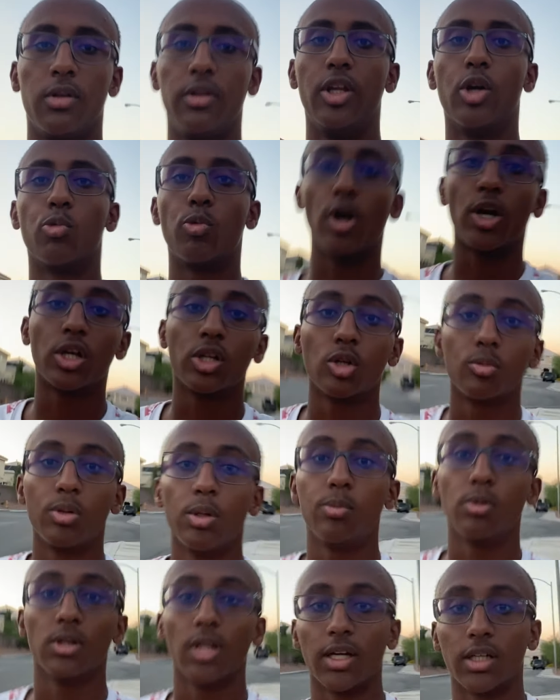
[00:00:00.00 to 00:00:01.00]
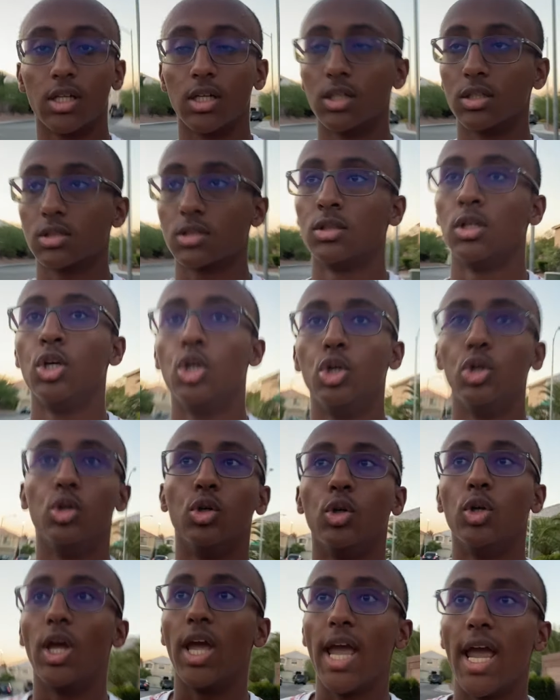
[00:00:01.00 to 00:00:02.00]
They're regular people like us.
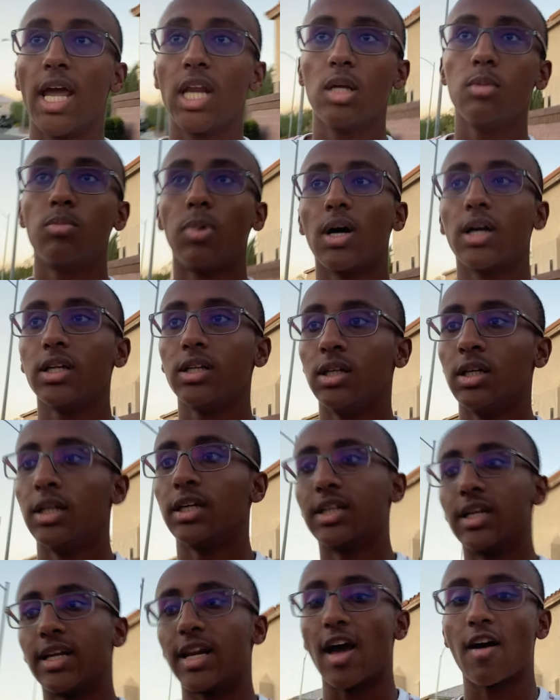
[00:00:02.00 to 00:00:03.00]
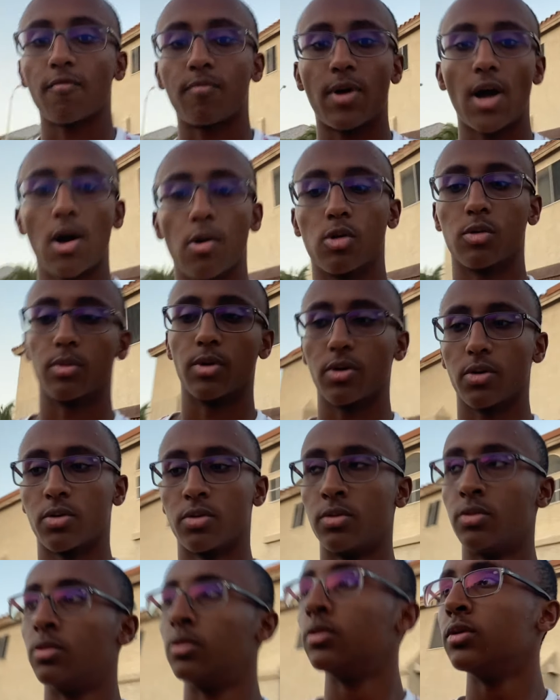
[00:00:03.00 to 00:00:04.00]
Anybody can have power, bro.
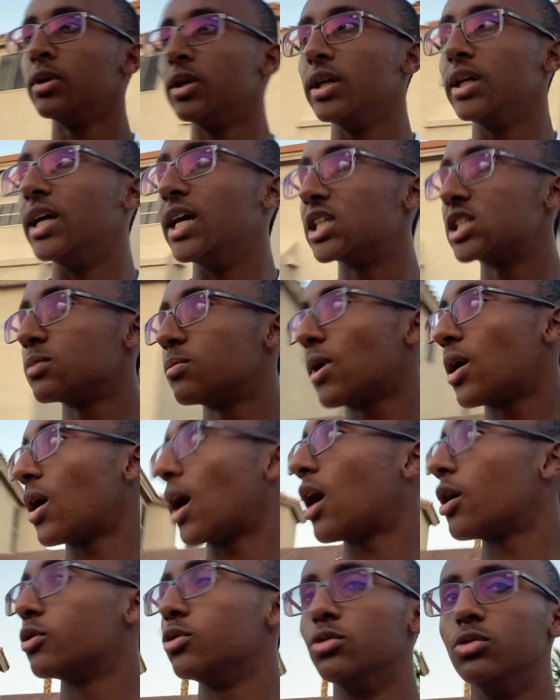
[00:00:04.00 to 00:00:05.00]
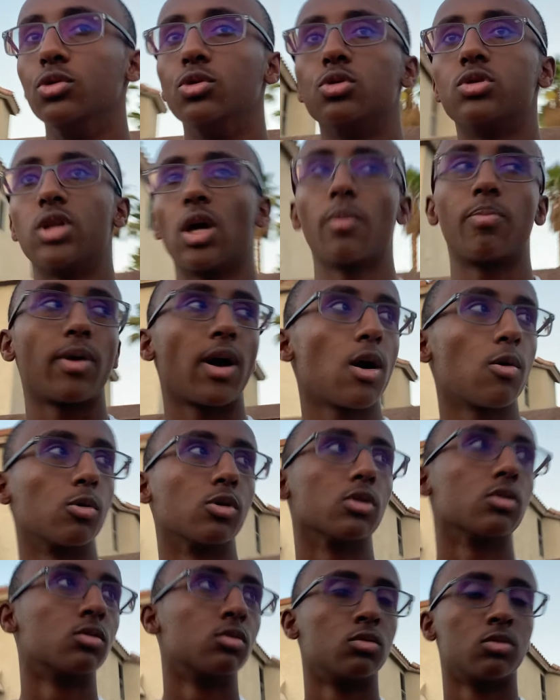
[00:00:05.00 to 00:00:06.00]
It's about how you use that power.
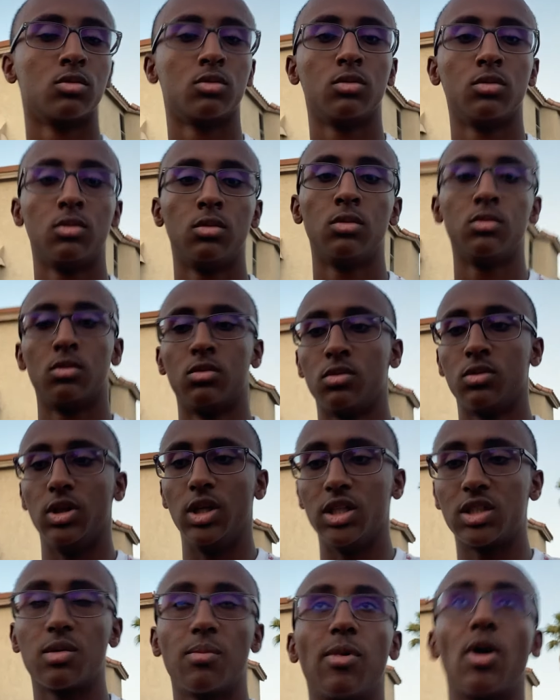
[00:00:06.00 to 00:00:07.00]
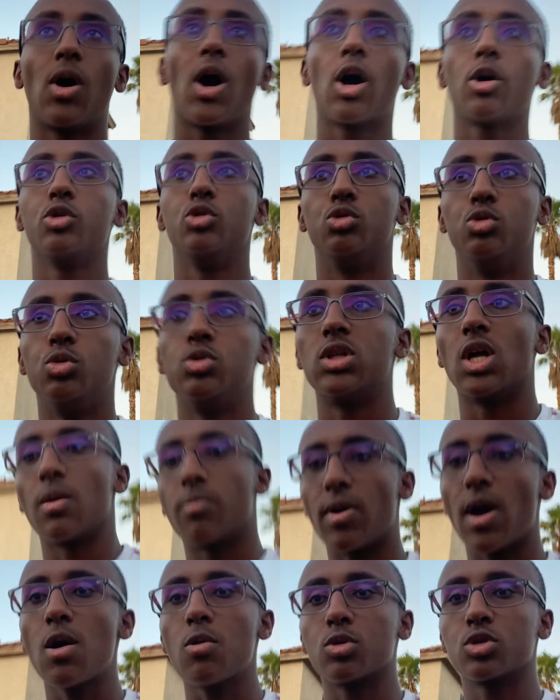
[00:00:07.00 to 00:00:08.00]
It's about how you use
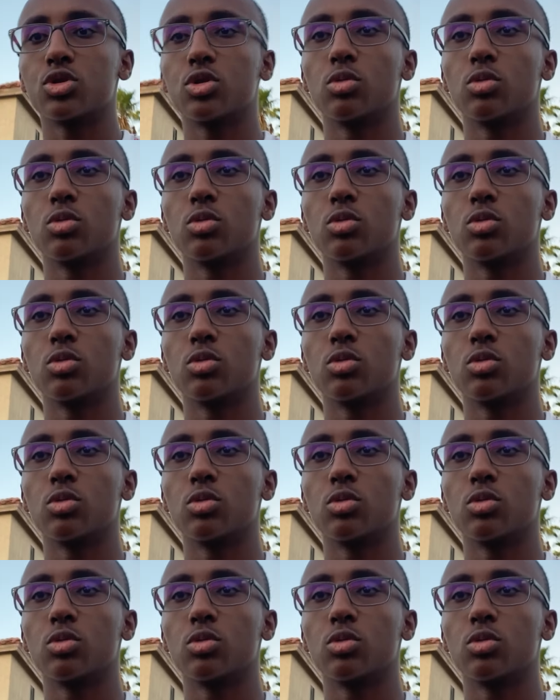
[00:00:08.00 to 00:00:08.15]
that power.